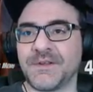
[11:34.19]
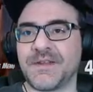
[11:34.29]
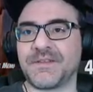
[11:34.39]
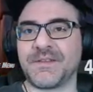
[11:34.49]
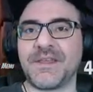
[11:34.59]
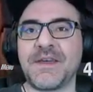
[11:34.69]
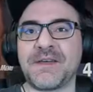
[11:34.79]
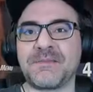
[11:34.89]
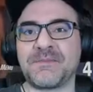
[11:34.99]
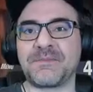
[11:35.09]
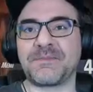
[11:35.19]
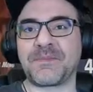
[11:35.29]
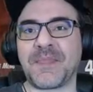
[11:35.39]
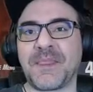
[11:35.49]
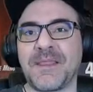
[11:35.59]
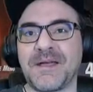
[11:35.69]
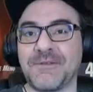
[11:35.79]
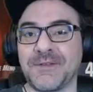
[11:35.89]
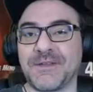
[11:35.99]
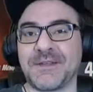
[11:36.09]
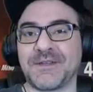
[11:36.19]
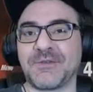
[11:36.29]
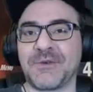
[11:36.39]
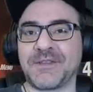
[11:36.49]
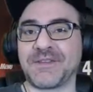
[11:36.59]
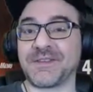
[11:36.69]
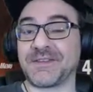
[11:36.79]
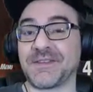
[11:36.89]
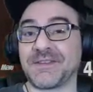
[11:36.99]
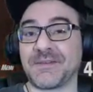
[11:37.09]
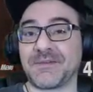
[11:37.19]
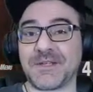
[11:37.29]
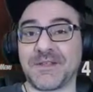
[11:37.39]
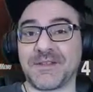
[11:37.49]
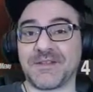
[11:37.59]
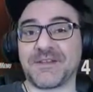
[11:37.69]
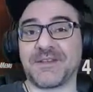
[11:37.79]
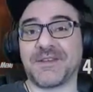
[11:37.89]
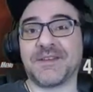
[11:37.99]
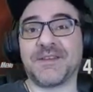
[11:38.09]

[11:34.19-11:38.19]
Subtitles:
Congrats on that. I've only got a 2060, so I'm jealous.